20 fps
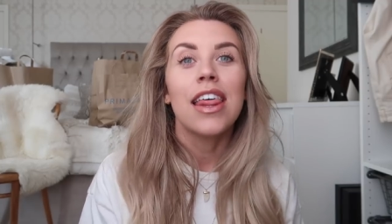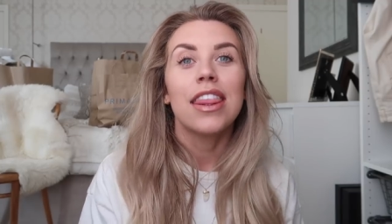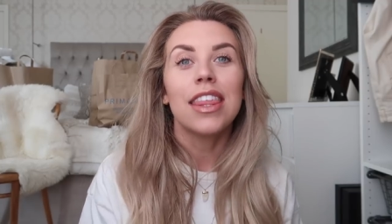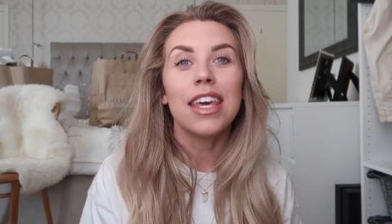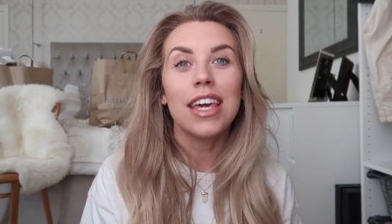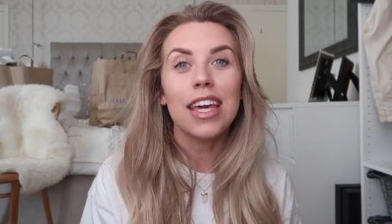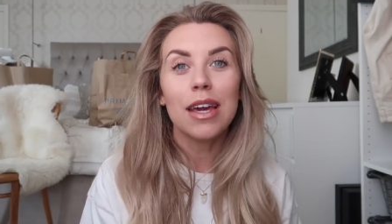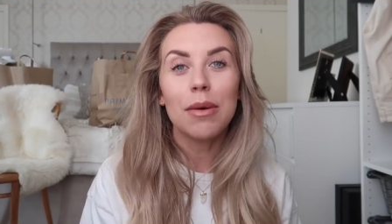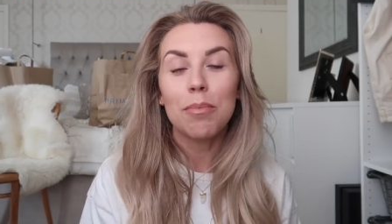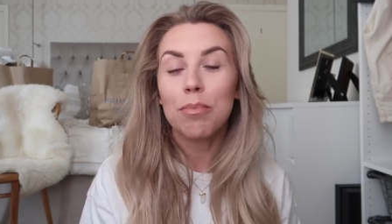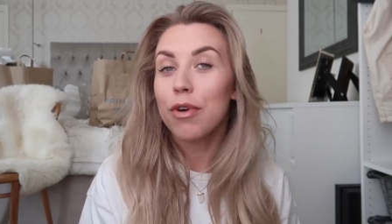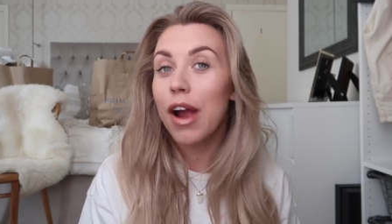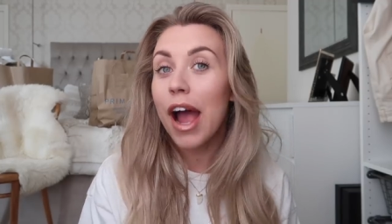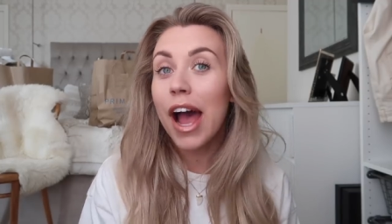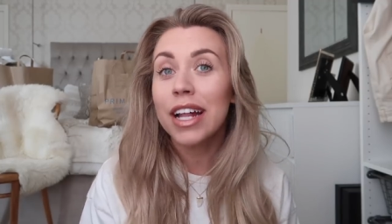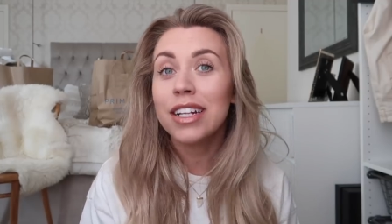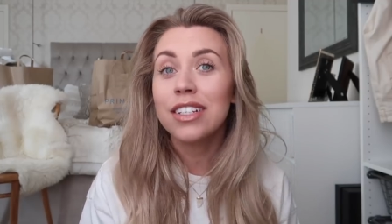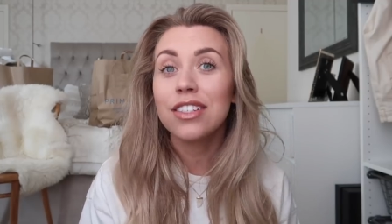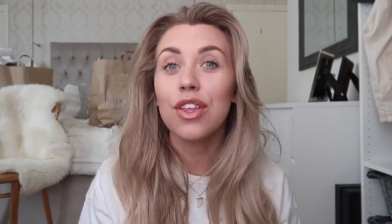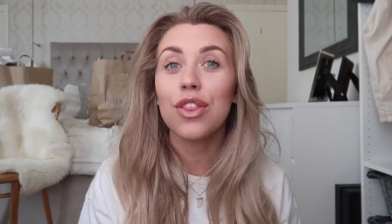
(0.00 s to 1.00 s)
the
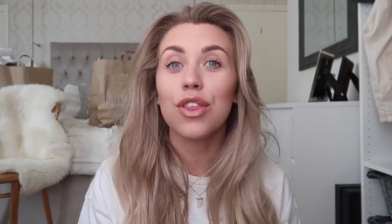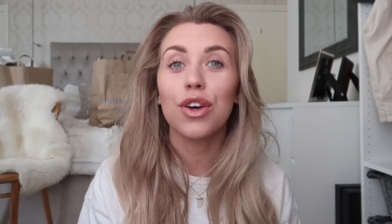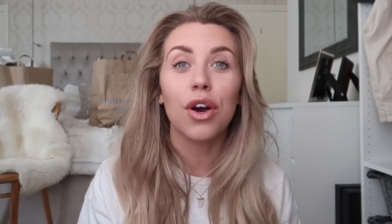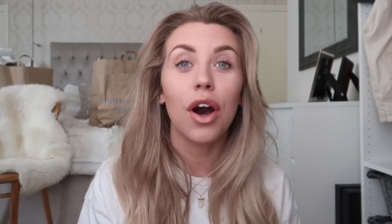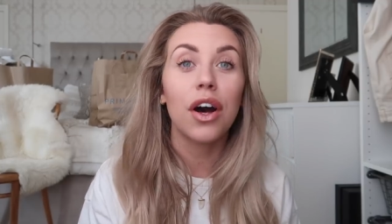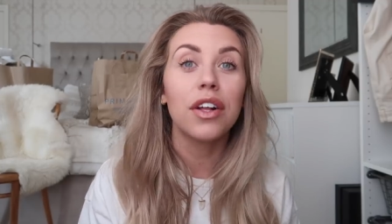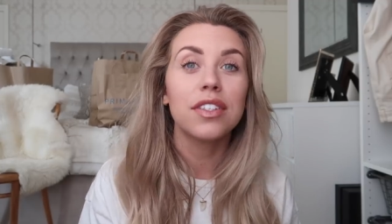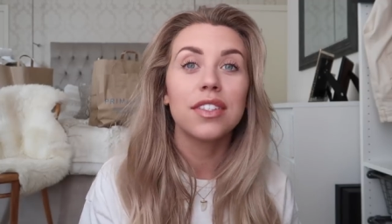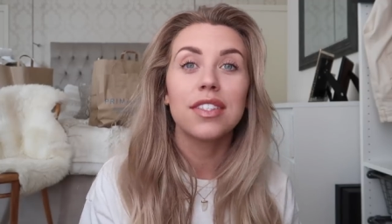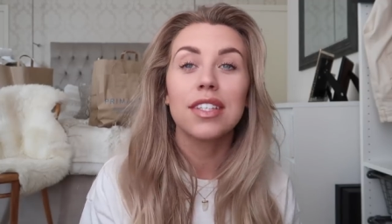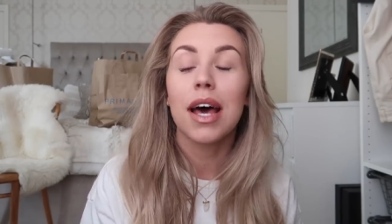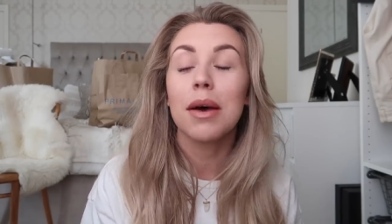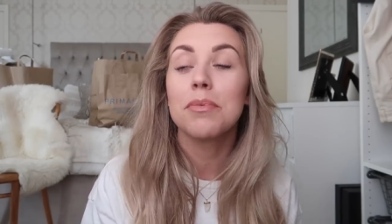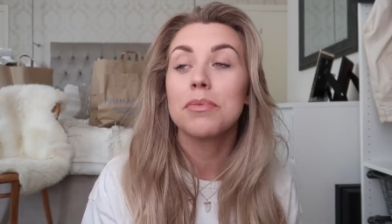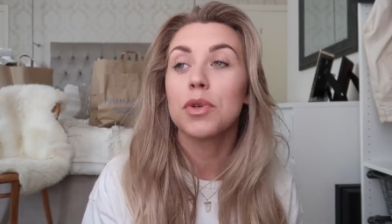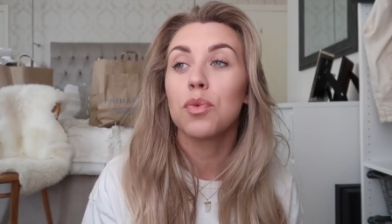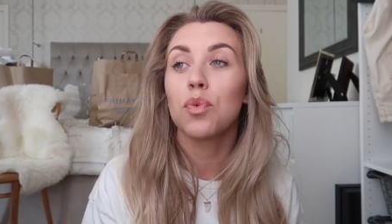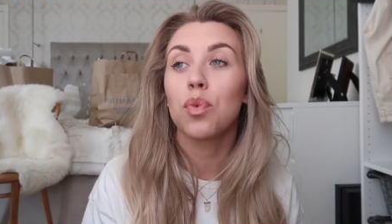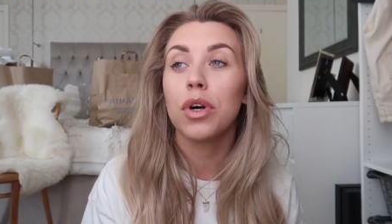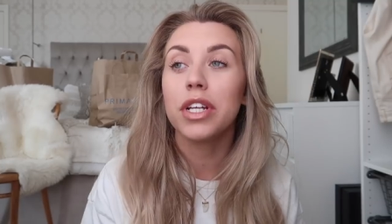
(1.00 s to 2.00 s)
brand, the
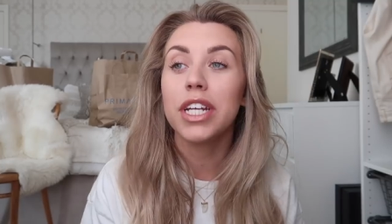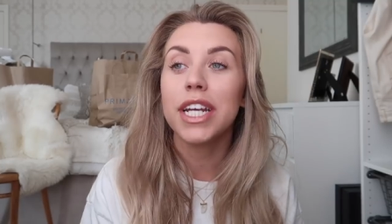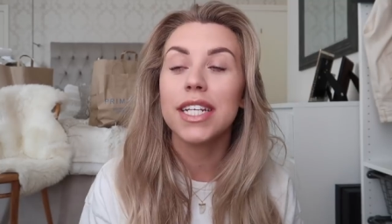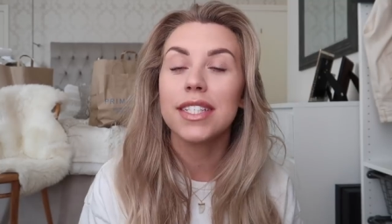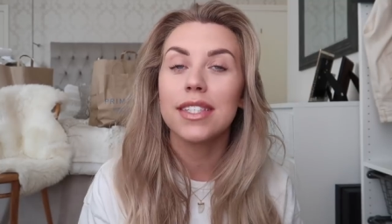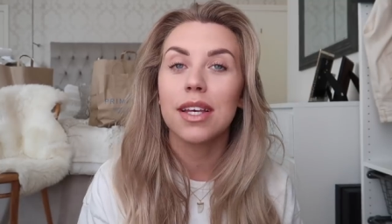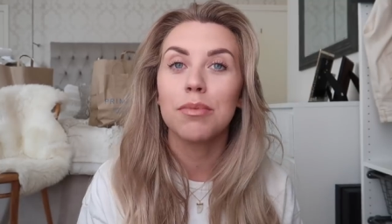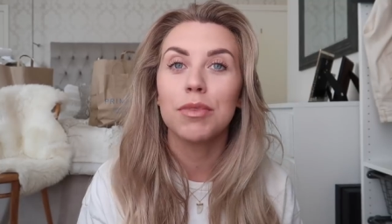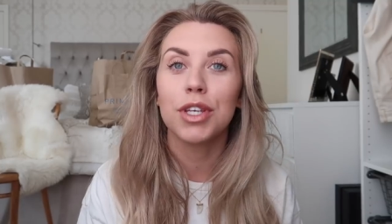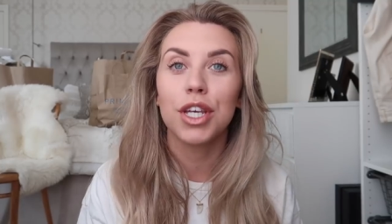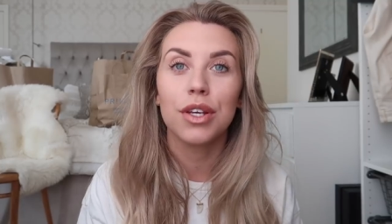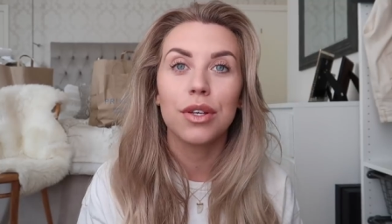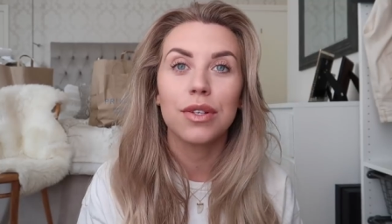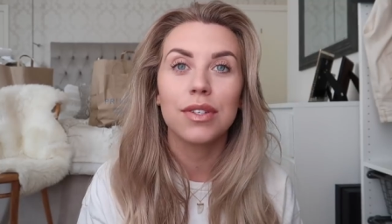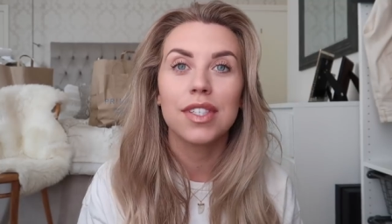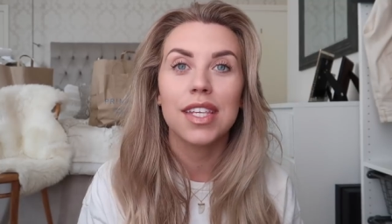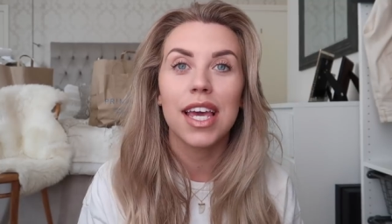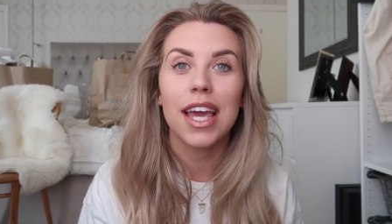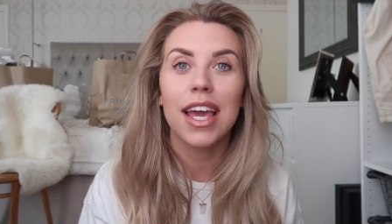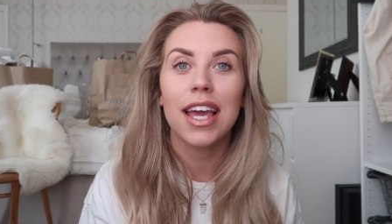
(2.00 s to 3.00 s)
concept, what it is I'm
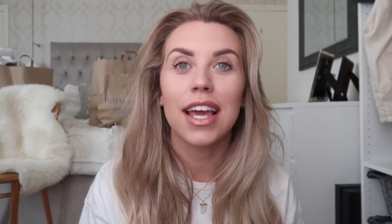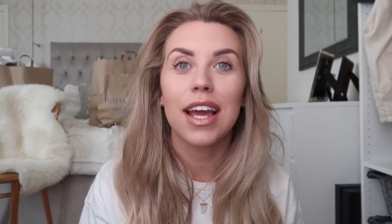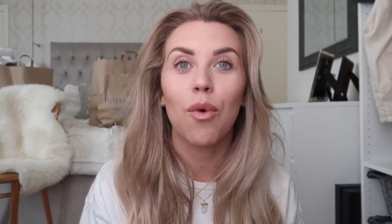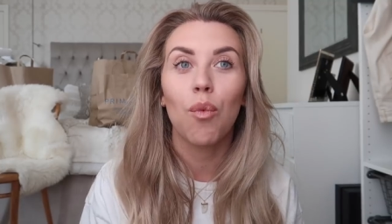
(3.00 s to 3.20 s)
using,